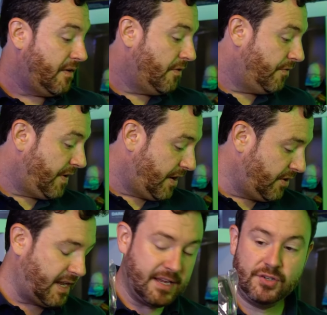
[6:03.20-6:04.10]

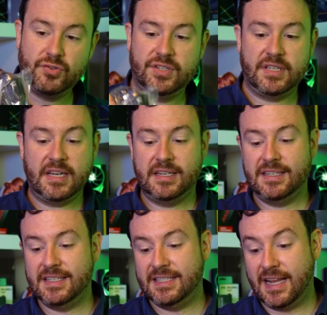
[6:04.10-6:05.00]
very interesting
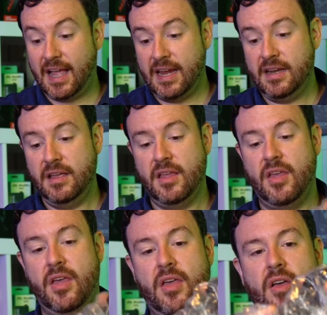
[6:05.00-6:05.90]
design
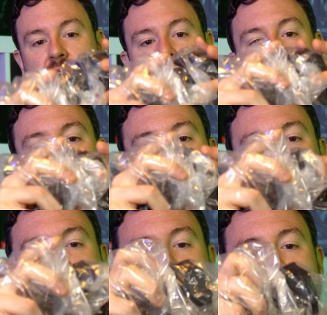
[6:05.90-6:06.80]

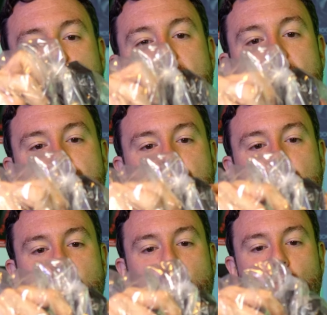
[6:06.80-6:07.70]
on their
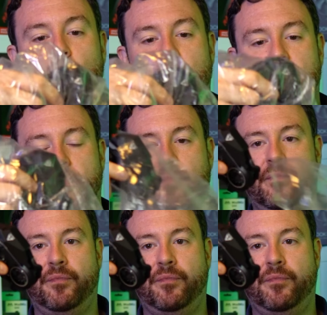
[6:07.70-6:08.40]
actual cooler.